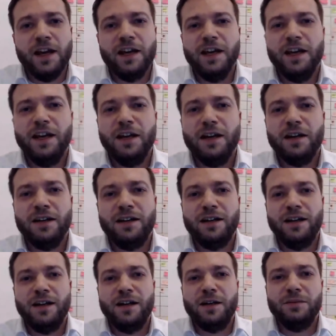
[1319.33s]
He
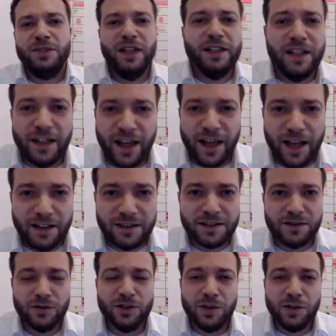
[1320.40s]

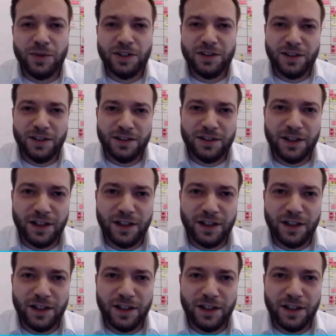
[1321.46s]
dedicates to the business.